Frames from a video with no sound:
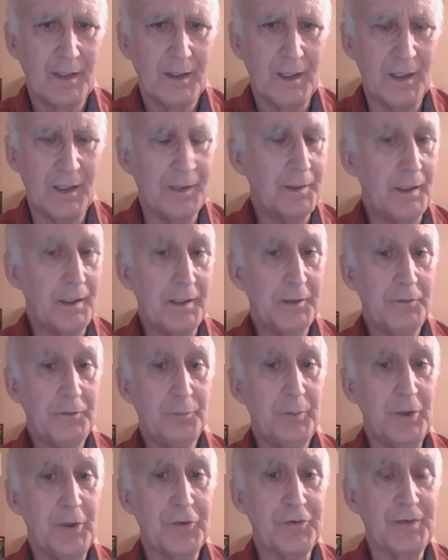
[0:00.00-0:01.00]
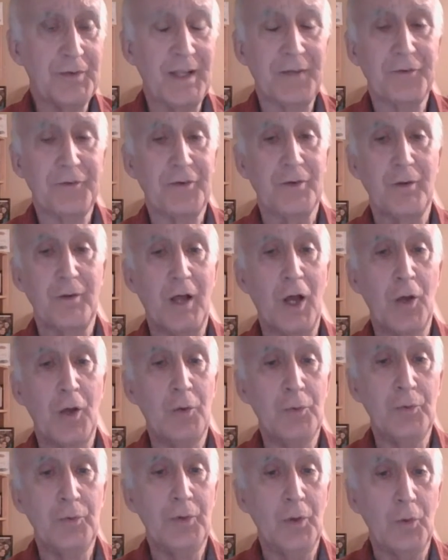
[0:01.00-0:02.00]
and each person has their
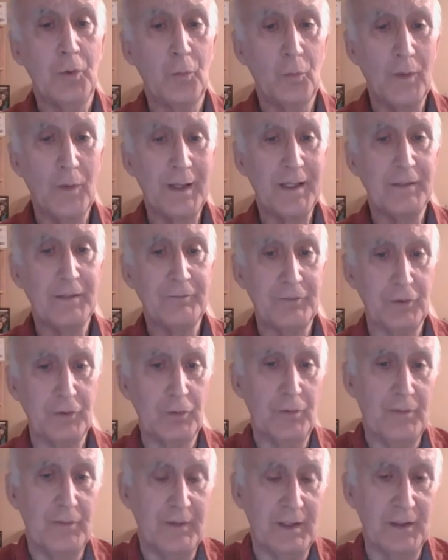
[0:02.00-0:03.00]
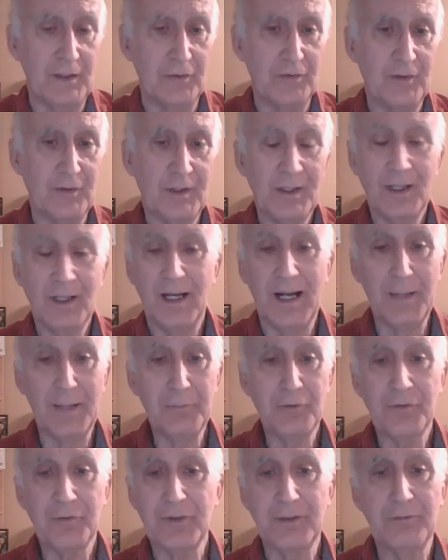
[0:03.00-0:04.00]
own way of doing things. I'm
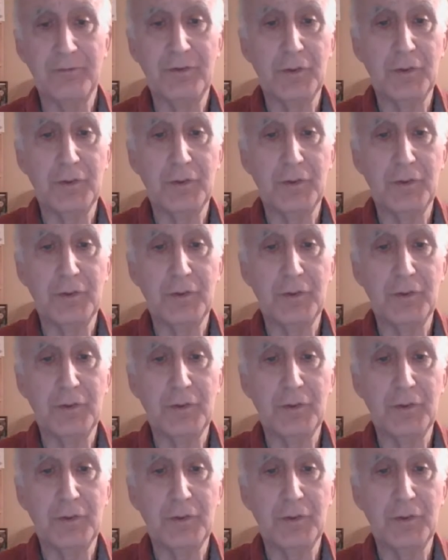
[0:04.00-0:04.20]
just giving